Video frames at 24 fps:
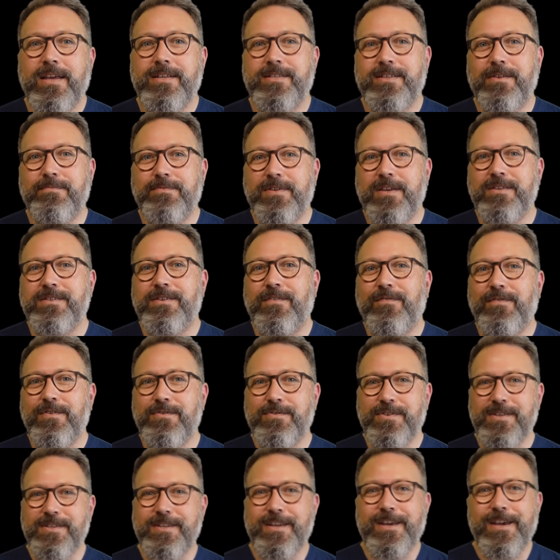Sometimes if
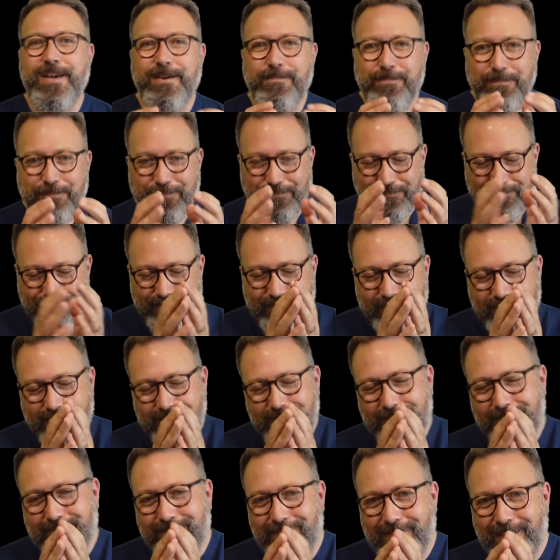you see
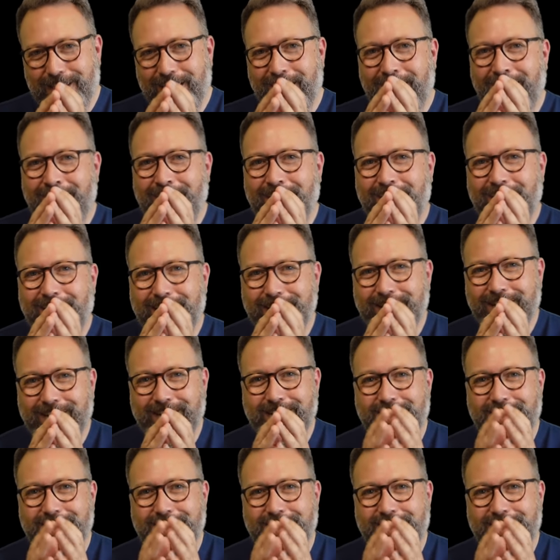the